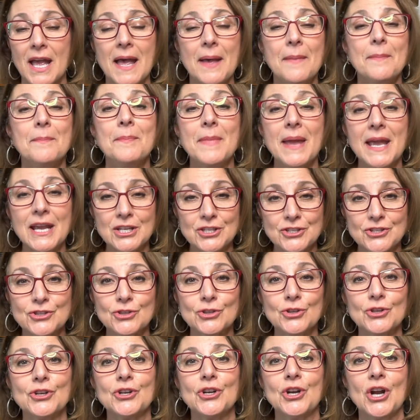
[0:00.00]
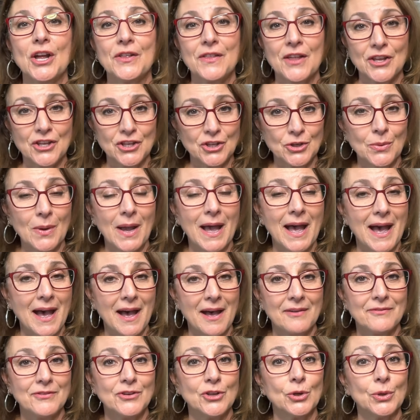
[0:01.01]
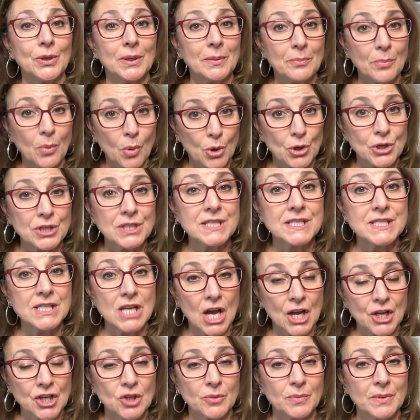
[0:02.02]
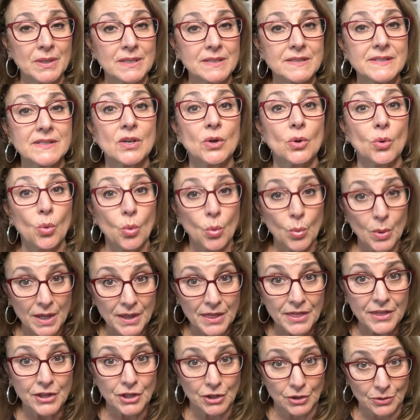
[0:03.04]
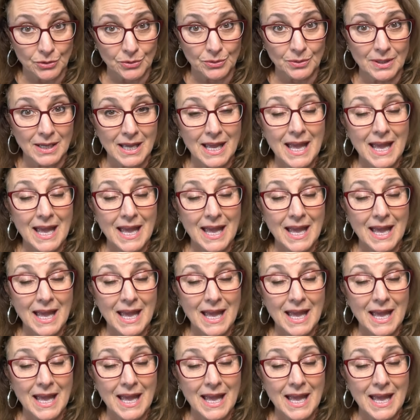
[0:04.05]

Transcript: make sure that you have your important documents with you